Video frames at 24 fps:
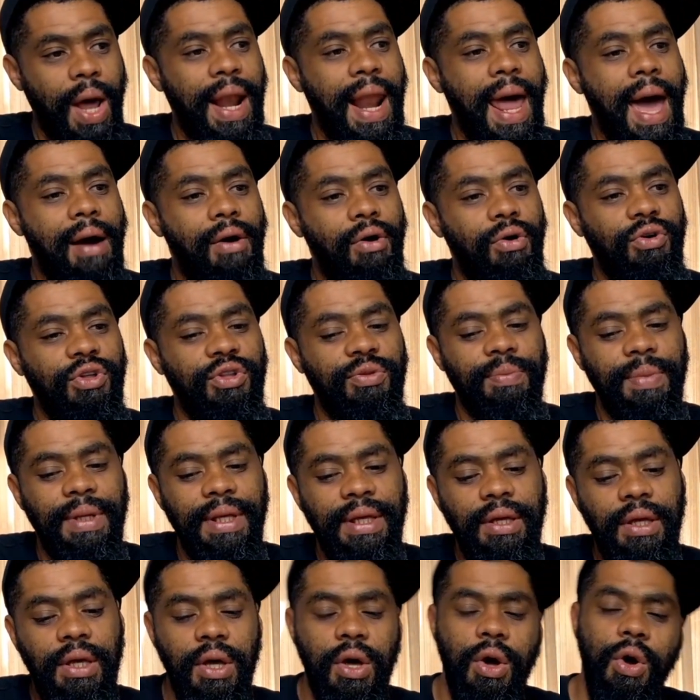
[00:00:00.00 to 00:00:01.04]
1 hour with
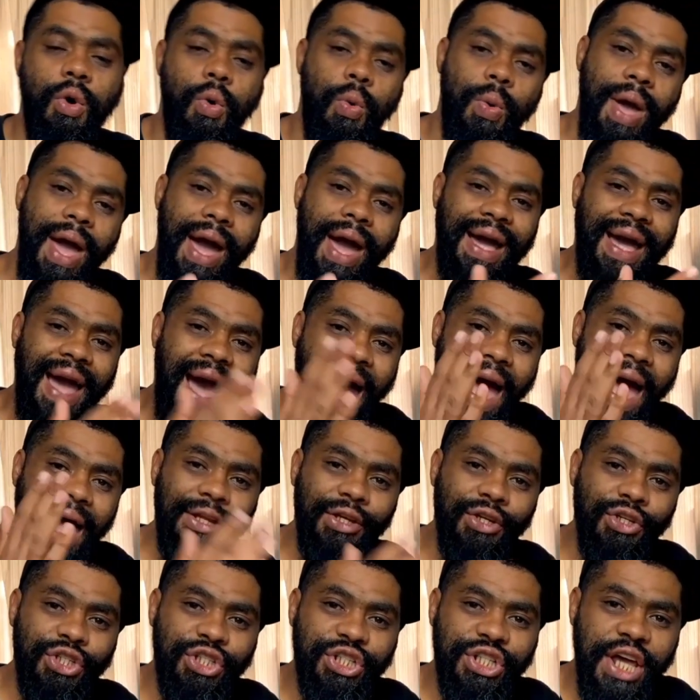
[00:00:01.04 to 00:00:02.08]
me, where I
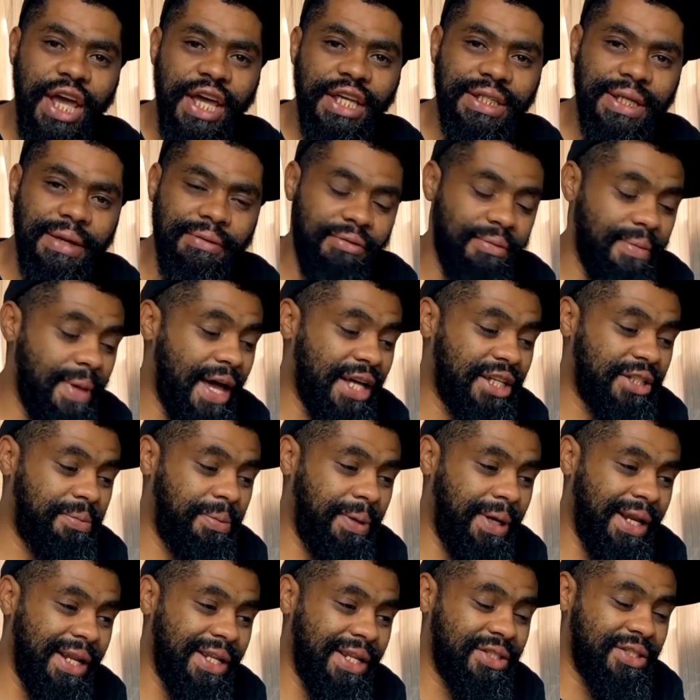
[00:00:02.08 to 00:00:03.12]
guide you, share some of my
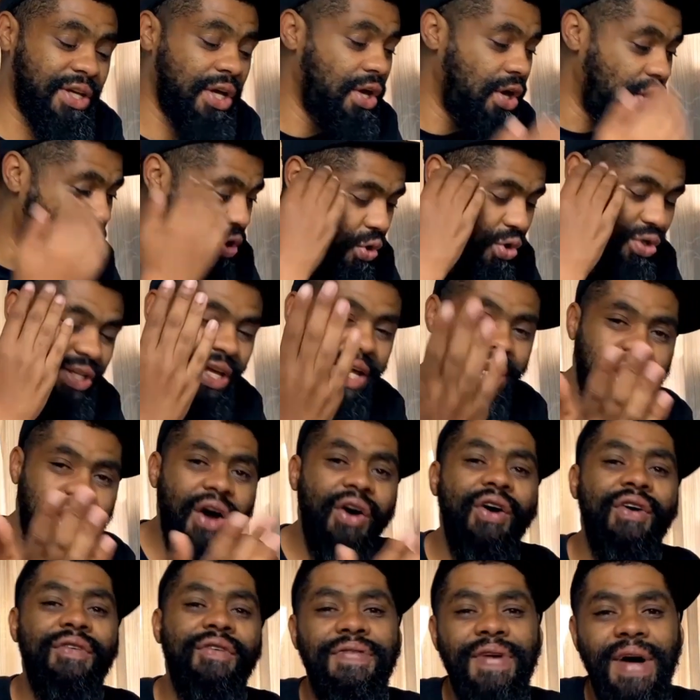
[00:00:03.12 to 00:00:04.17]
experience. Because
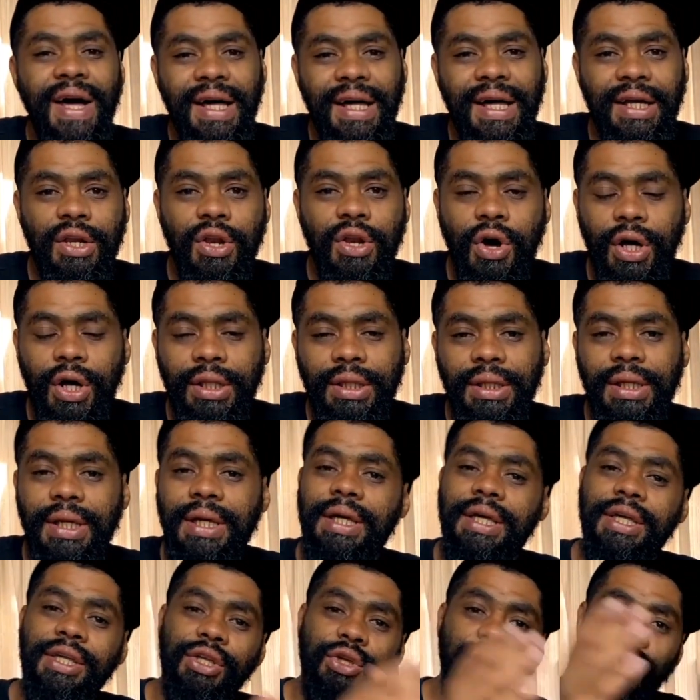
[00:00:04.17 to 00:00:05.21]
I know a fucking
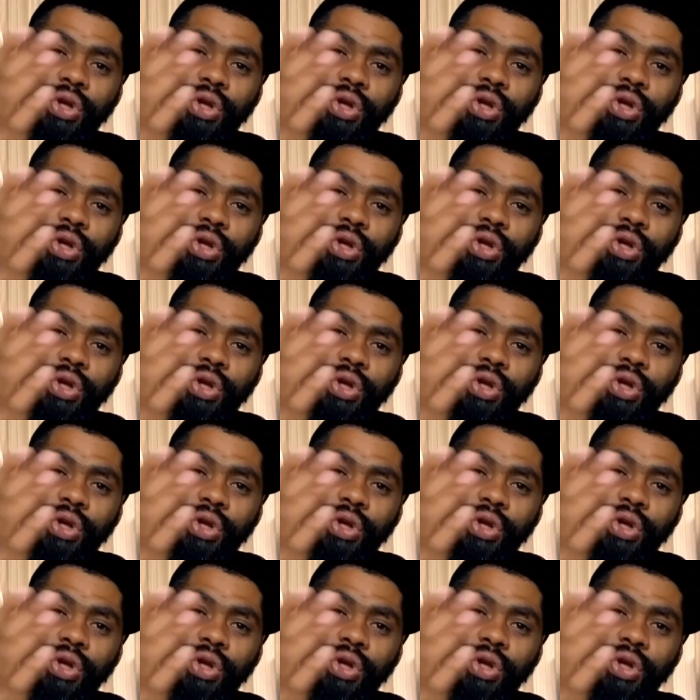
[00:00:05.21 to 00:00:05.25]
lot.